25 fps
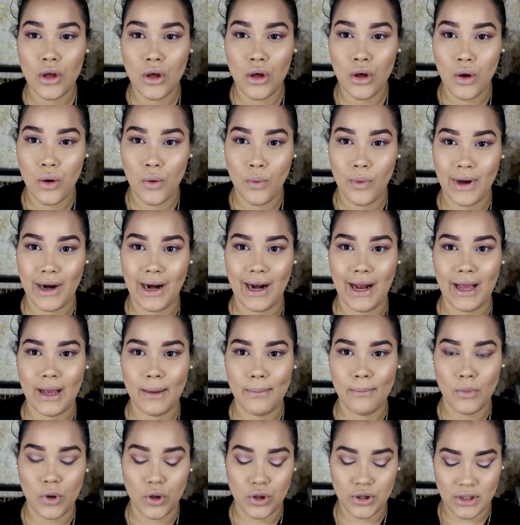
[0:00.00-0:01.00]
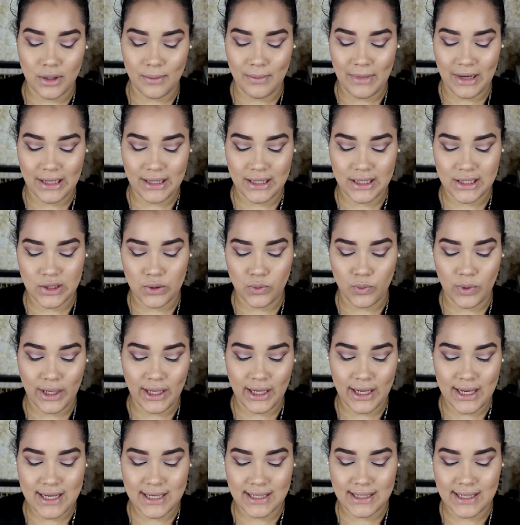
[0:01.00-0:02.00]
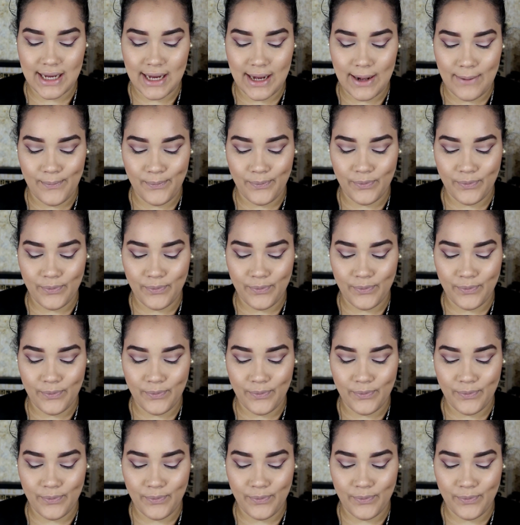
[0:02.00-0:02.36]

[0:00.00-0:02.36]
What I like most about this wing is that